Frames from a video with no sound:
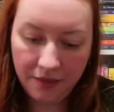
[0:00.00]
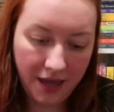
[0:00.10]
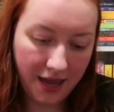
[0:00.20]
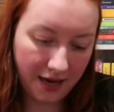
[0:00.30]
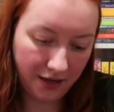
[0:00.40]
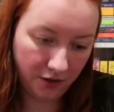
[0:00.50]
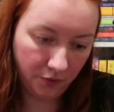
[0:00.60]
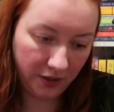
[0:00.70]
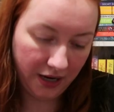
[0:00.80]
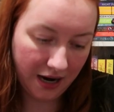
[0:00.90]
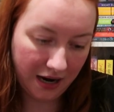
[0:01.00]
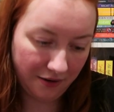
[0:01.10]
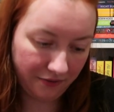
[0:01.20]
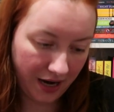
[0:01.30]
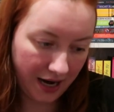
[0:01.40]
Then we
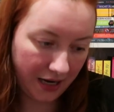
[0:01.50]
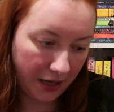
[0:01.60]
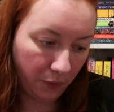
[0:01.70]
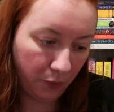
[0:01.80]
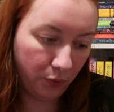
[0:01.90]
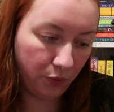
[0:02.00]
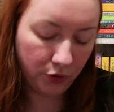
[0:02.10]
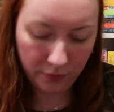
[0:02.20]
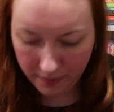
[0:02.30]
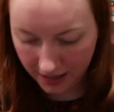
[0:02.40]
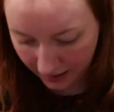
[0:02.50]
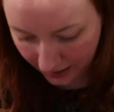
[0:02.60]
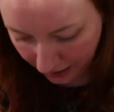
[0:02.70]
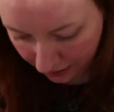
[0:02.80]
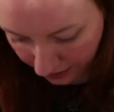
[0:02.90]
have a woodmark,
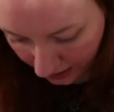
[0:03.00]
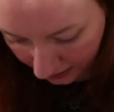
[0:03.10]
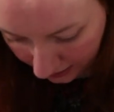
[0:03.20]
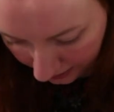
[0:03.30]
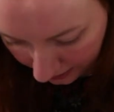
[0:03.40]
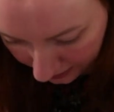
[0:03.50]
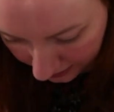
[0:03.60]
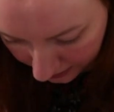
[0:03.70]
I think.